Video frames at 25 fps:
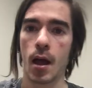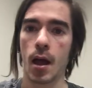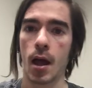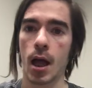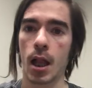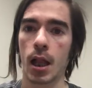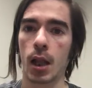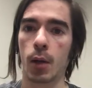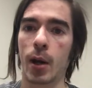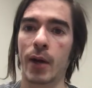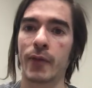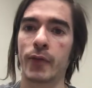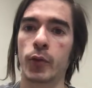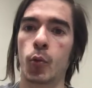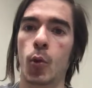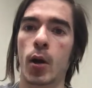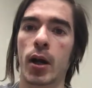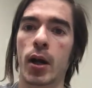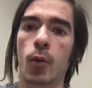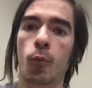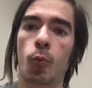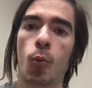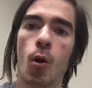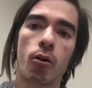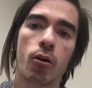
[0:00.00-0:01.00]
Hello
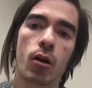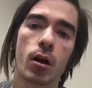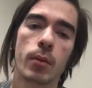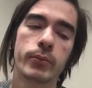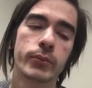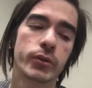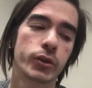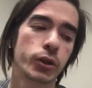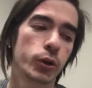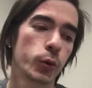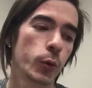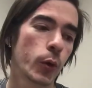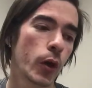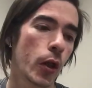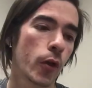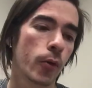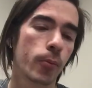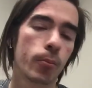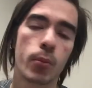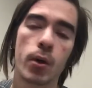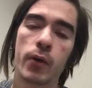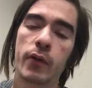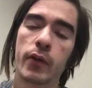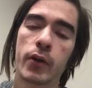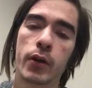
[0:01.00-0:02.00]
everyone and welcome to another
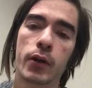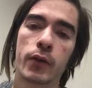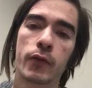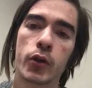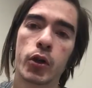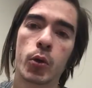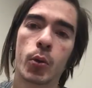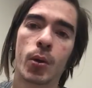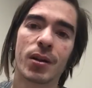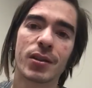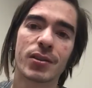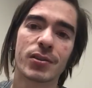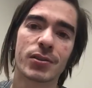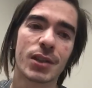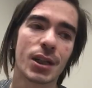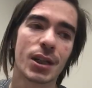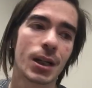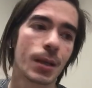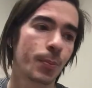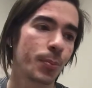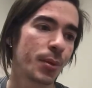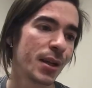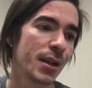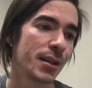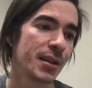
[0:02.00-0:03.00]
movie review on
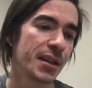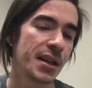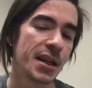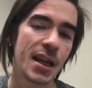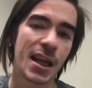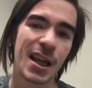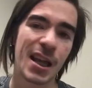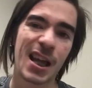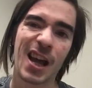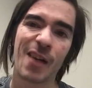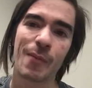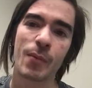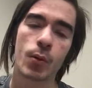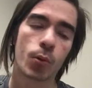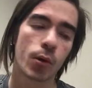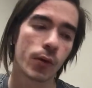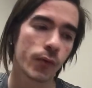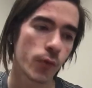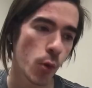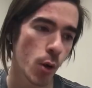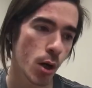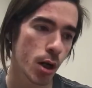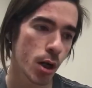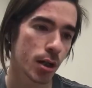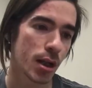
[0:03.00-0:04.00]
Centipede Geek. I've been
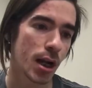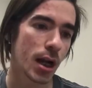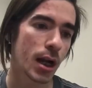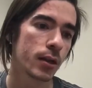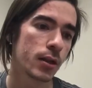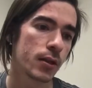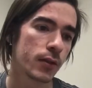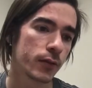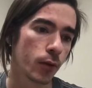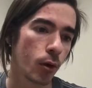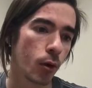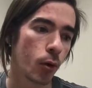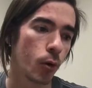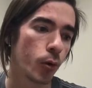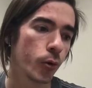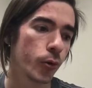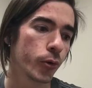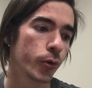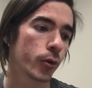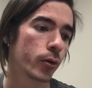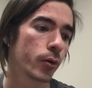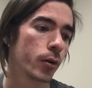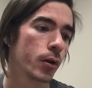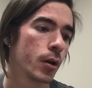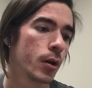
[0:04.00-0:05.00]
reviewing a lot of these
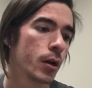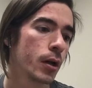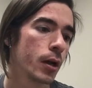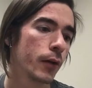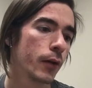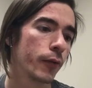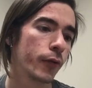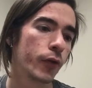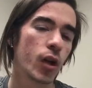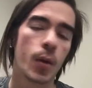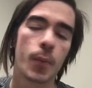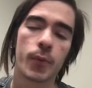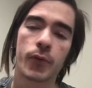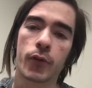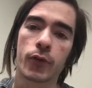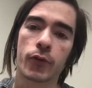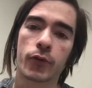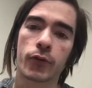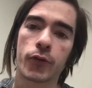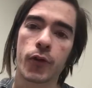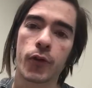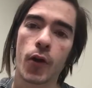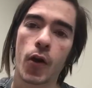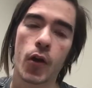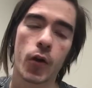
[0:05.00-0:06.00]
older films on
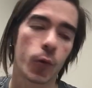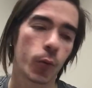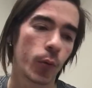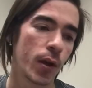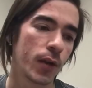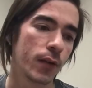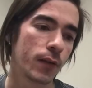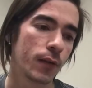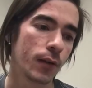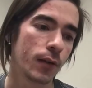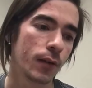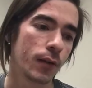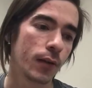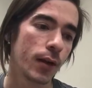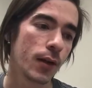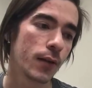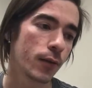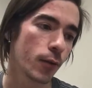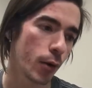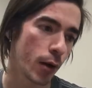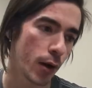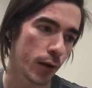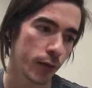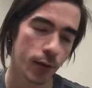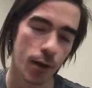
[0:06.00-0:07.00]
Shudder recently,
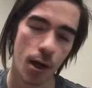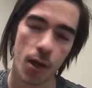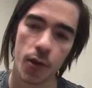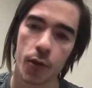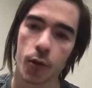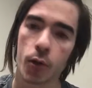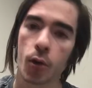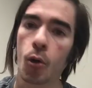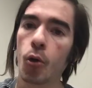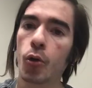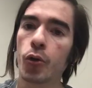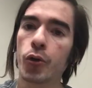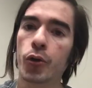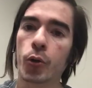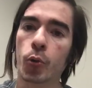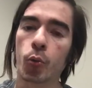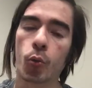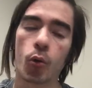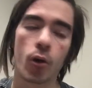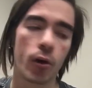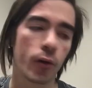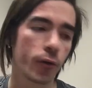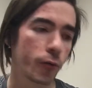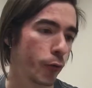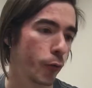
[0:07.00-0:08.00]
so here's another older
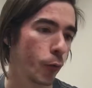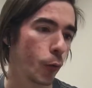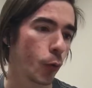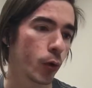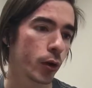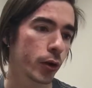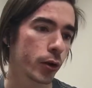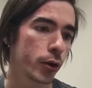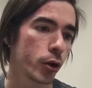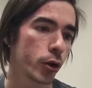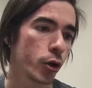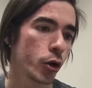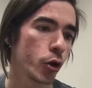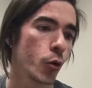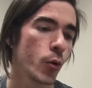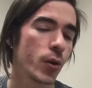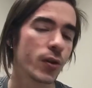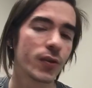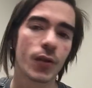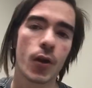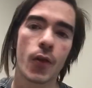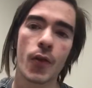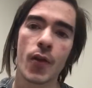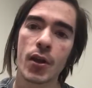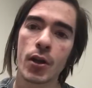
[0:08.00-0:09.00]
one for you.
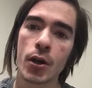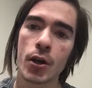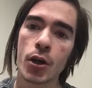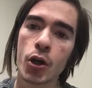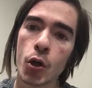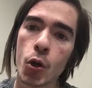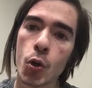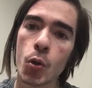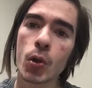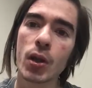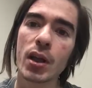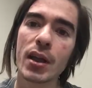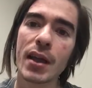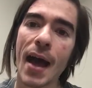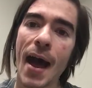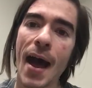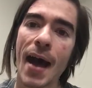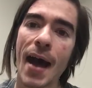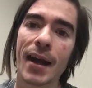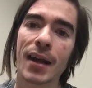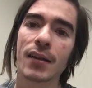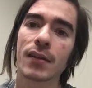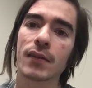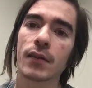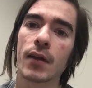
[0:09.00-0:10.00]
It's on the newly
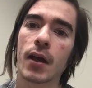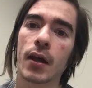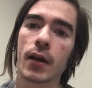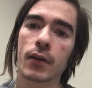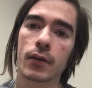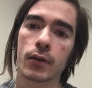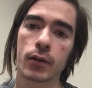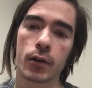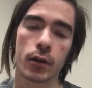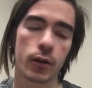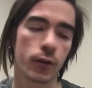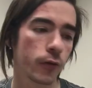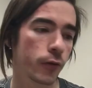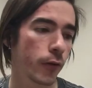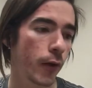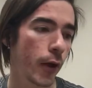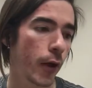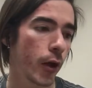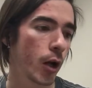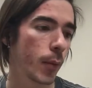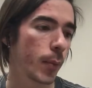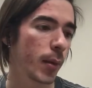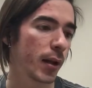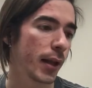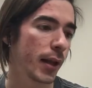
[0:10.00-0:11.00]
added section on
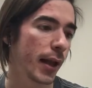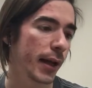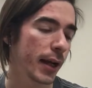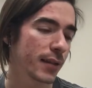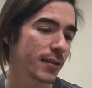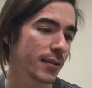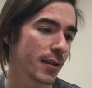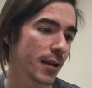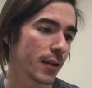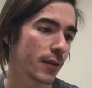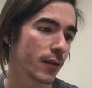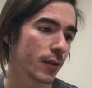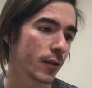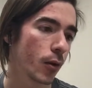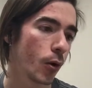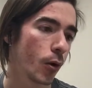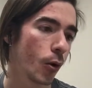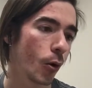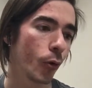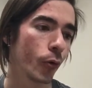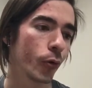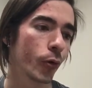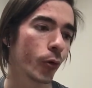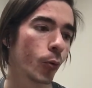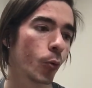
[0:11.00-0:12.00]
Shudder, but like I said, it's an
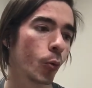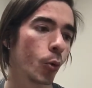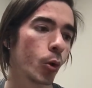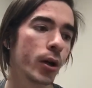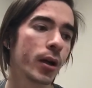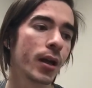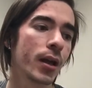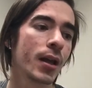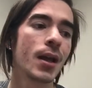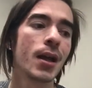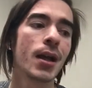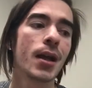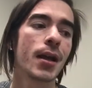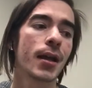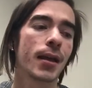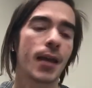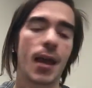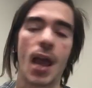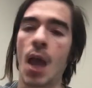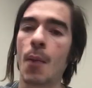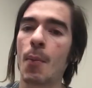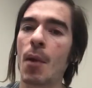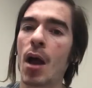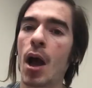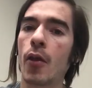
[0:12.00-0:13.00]
older one.
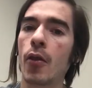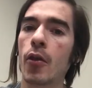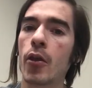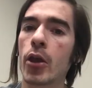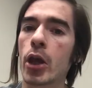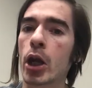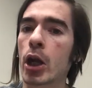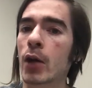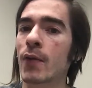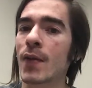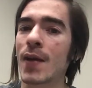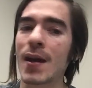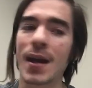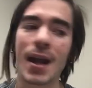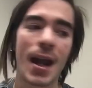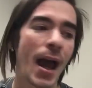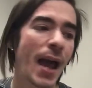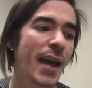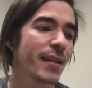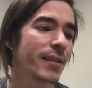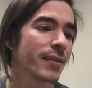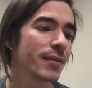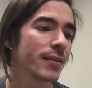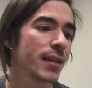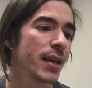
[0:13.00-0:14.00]
Came out in the year of
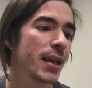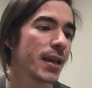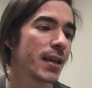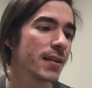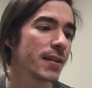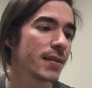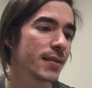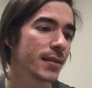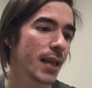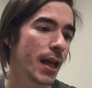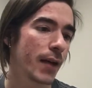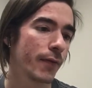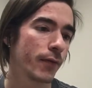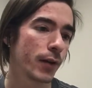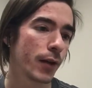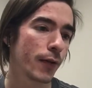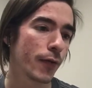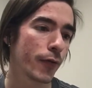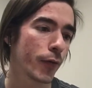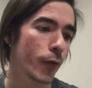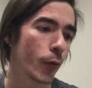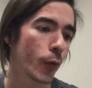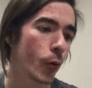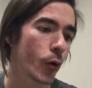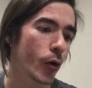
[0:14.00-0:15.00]

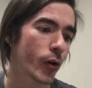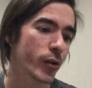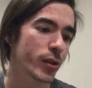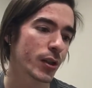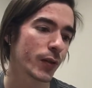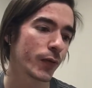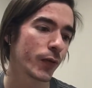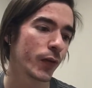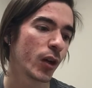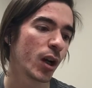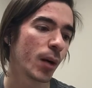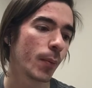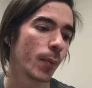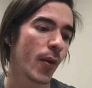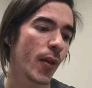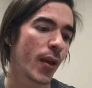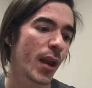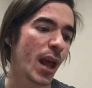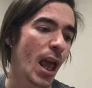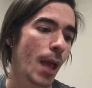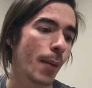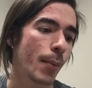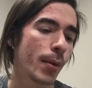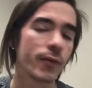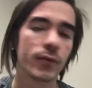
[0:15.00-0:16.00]
1974. It's a film by the
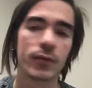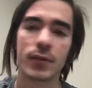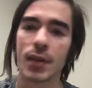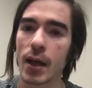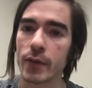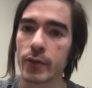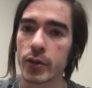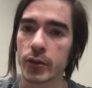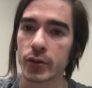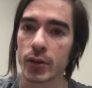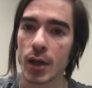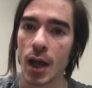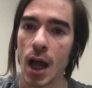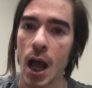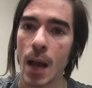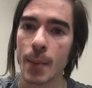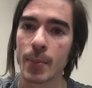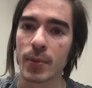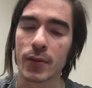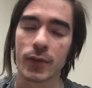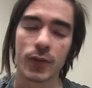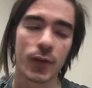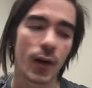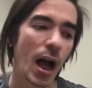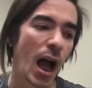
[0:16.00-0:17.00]
name of Devil
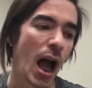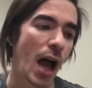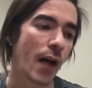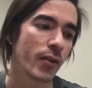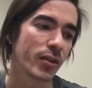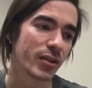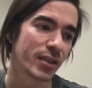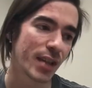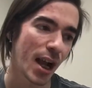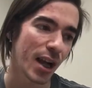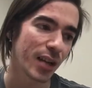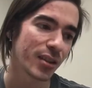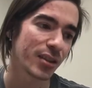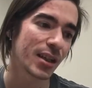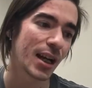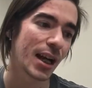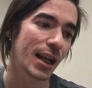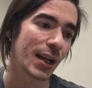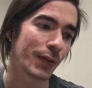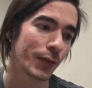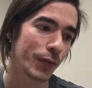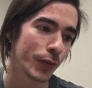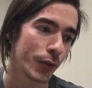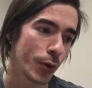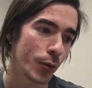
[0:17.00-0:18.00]
Times 5. It's actually got
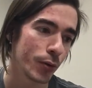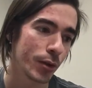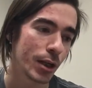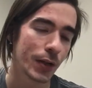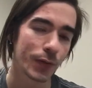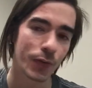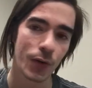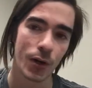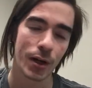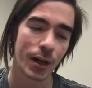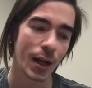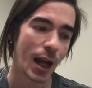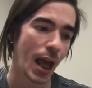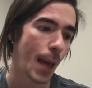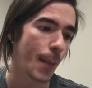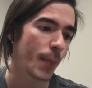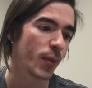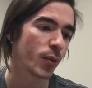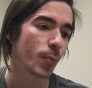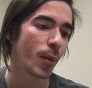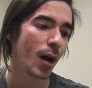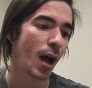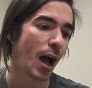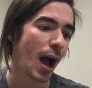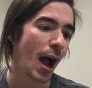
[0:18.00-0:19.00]
a few different names
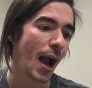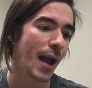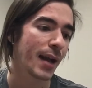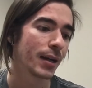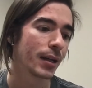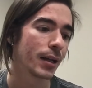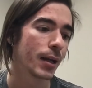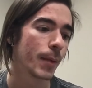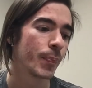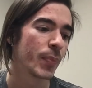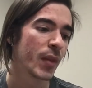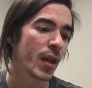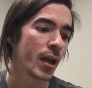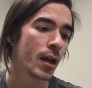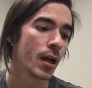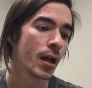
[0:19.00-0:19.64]
behind it.